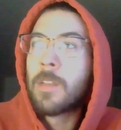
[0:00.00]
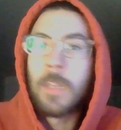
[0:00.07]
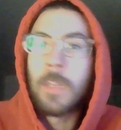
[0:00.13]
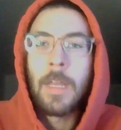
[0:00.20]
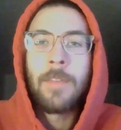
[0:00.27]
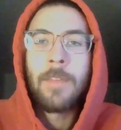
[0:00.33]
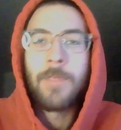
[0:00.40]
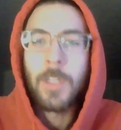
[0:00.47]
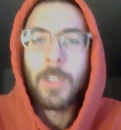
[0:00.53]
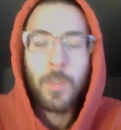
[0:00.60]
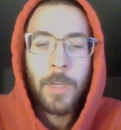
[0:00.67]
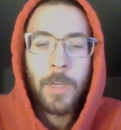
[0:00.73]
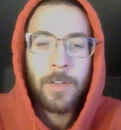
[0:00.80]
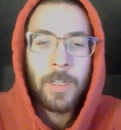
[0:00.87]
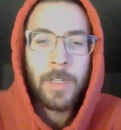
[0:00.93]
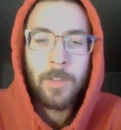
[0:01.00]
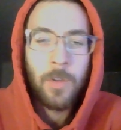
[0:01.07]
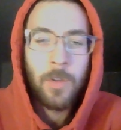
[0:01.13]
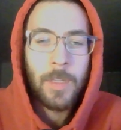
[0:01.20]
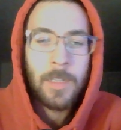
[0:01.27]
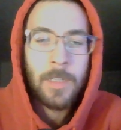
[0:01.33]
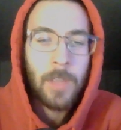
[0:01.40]
life experience or
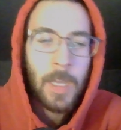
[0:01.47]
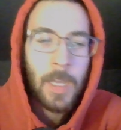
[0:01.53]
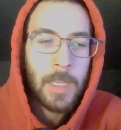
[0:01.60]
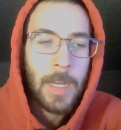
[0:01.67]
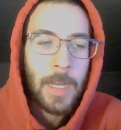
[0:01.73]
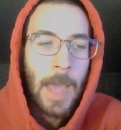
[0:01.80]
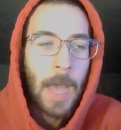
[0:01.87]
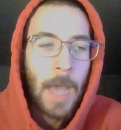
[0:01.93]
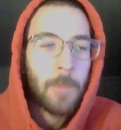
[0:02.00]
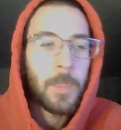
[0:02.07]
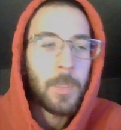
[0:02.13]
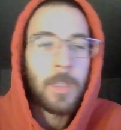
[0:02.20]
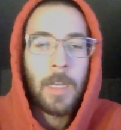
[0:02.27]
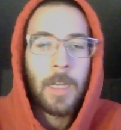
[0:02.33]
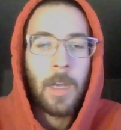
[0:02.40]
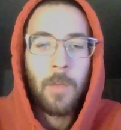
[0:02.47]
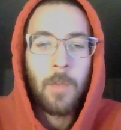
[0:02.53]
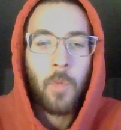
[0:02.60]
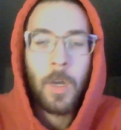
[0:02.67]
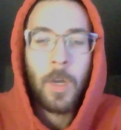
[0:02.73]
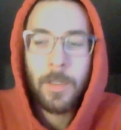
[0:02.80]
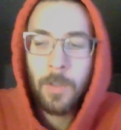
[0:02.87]
this thing that happened that I
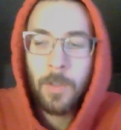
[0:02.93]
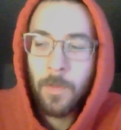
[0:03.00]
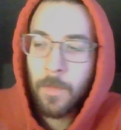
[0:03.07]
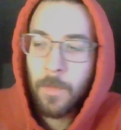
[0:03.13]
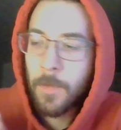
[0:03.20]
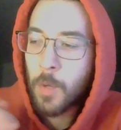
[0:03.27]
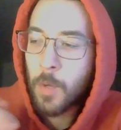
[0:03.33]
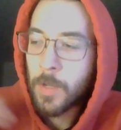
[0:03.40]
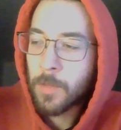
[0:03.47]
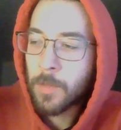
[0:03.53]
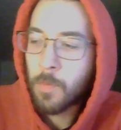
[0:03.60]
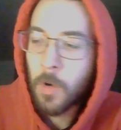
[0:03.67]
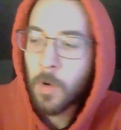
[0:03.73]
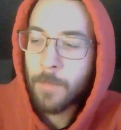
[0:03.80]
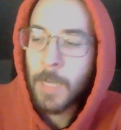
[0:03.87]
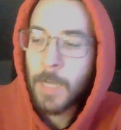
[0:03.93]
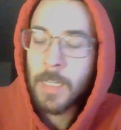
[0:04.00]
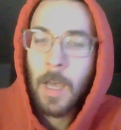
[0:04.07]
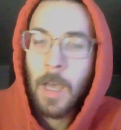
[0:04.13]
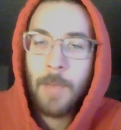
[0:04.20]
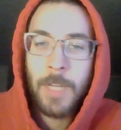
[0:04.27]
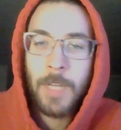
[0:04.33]
want to focus more of my
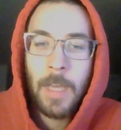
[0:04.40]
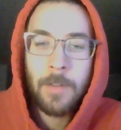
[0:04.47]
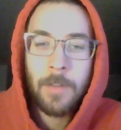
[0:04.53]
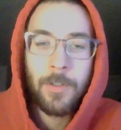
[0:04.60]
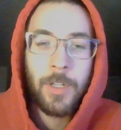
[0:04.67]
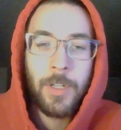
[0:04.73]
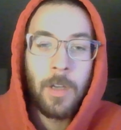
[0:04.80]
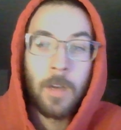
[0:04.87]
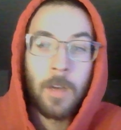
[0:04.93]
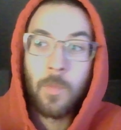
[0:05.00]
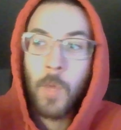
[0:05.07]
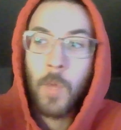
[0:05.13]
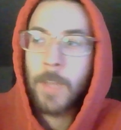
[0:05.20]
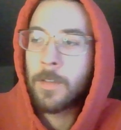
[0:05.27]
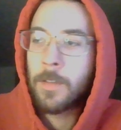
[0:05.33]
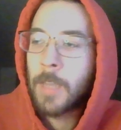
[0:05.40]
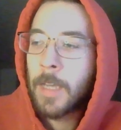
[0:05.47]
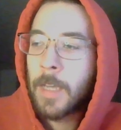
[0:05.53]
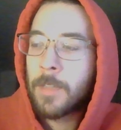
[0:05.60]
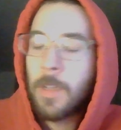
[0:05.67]
time and energy on, whether that's